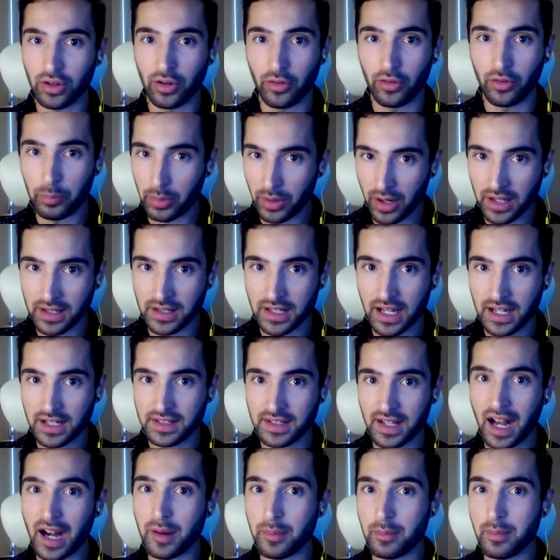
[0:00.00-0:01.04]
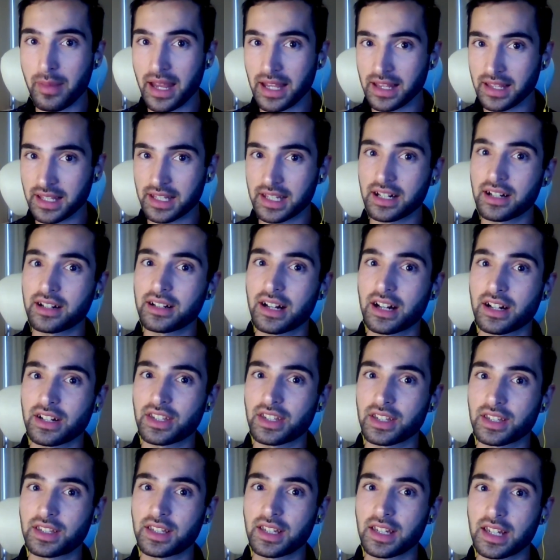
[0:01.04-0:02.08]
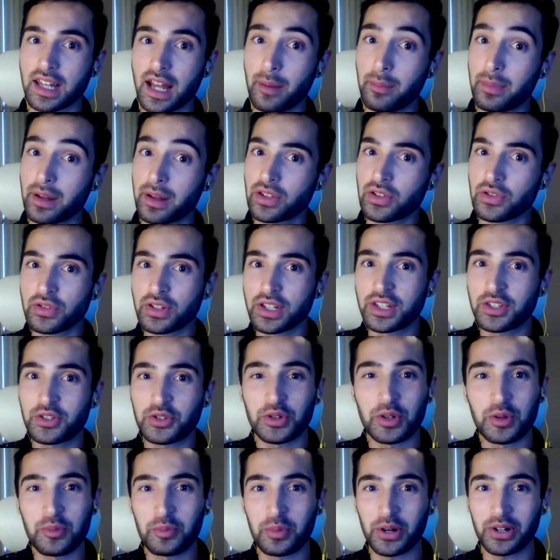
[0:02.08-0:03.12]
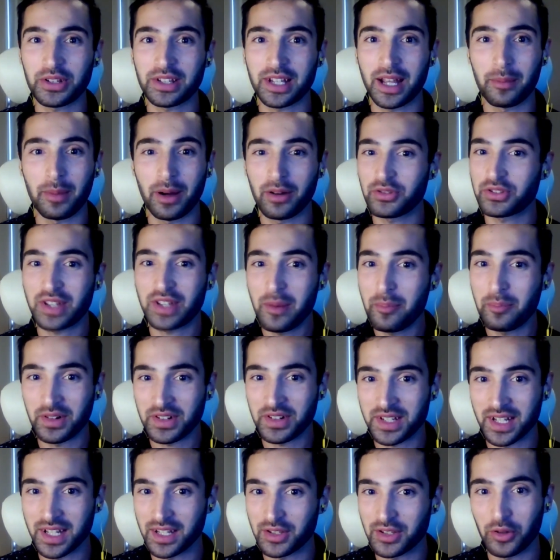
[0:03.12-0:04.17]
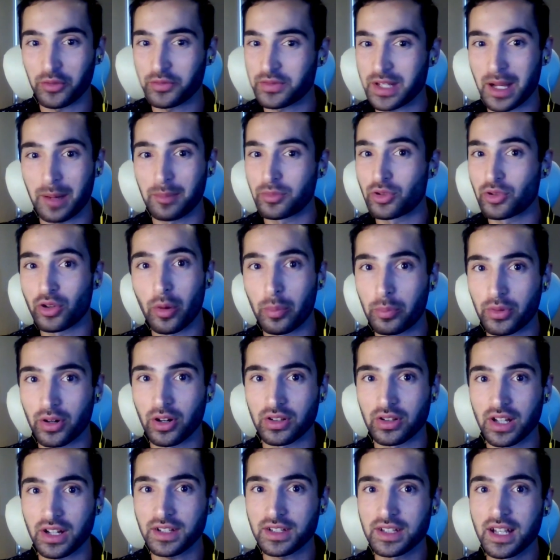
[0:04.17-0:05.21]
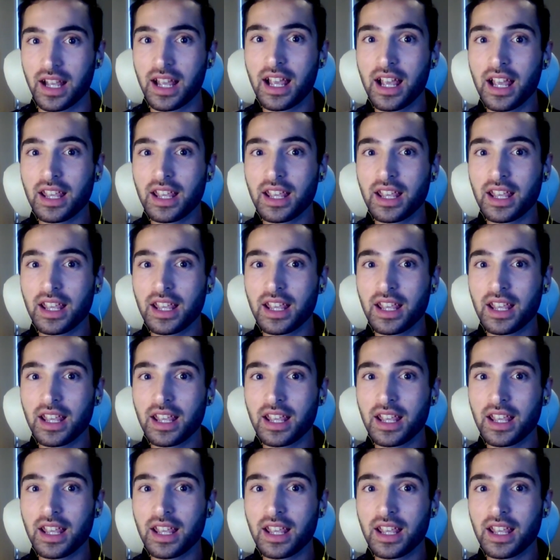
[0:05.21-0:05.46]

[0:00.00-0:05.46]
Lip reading: of products are made here in Argentina, but you need to import about 10% of some raw products.